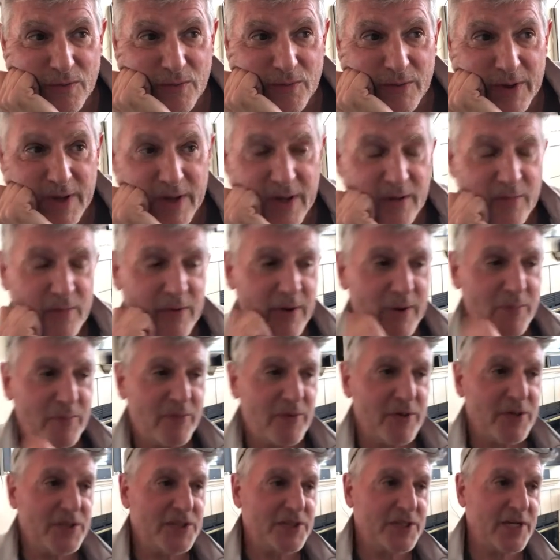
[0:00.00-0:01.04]
we
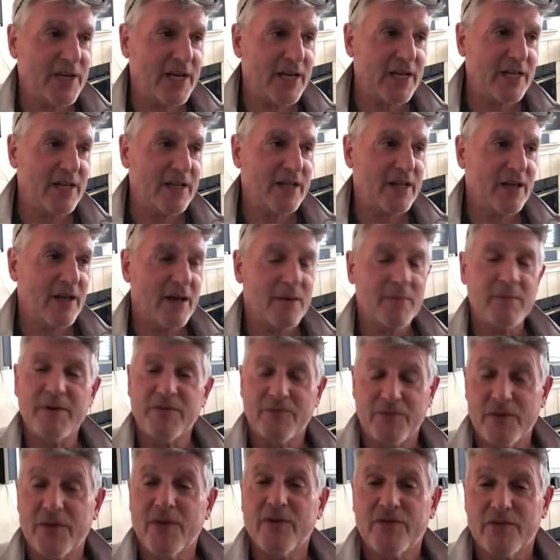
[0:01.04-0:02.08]
appreciate,
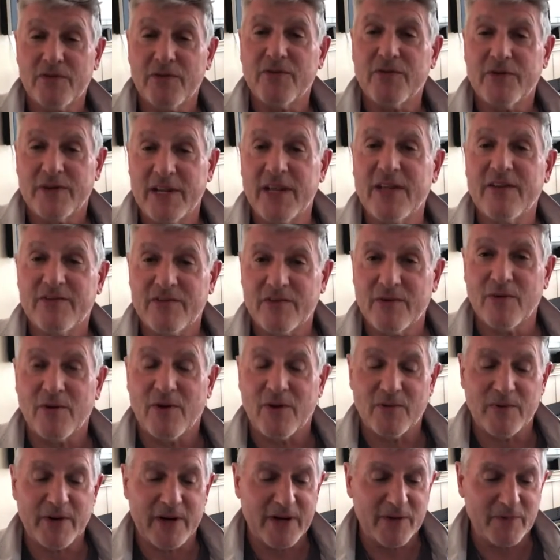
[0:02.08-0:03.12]
for those of you who did so
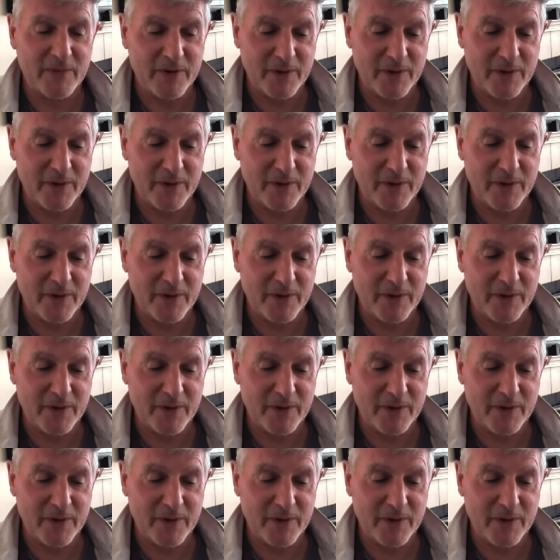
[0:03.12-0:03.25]
already,